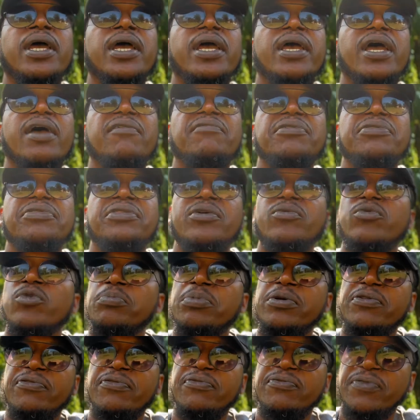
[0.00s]
everything will
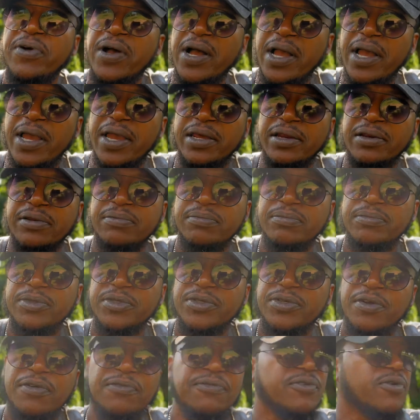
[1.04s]
be fine.
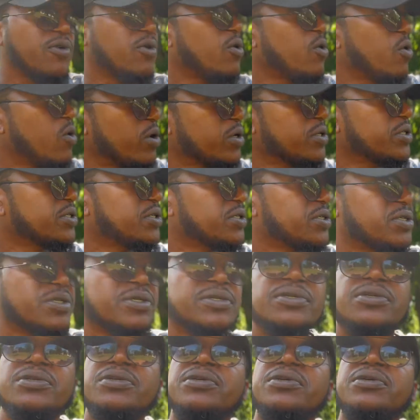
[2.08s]
Of course,
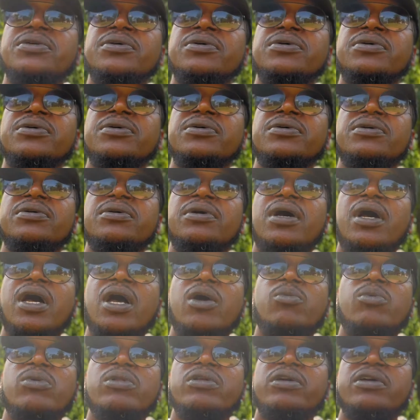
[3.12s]
I
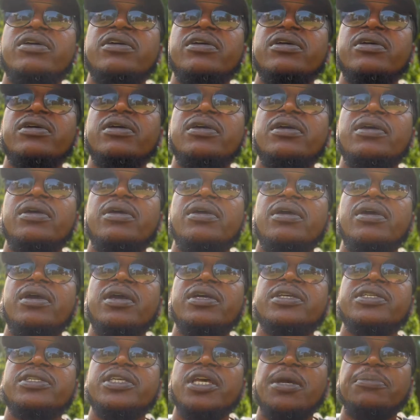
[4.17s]
will
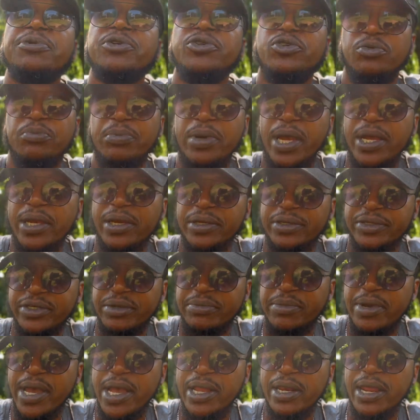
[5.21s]
accept you back into
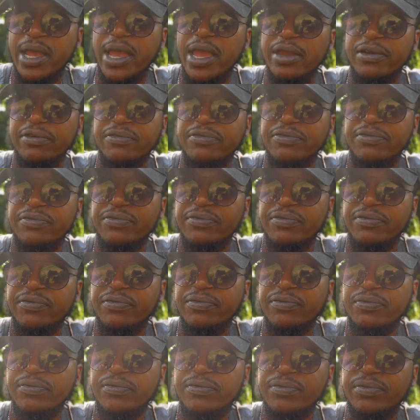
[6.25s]
my life.
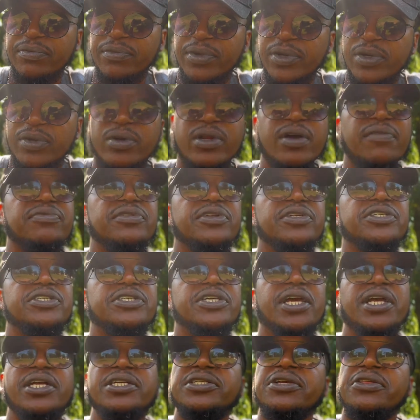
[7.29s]
You don't have to
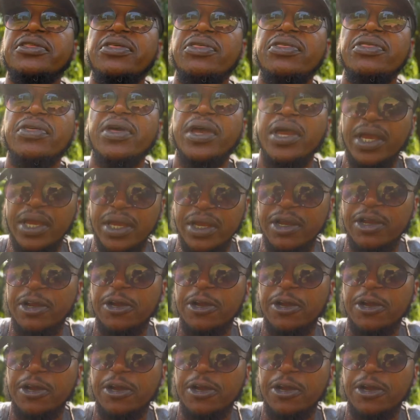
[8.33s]
change a thing.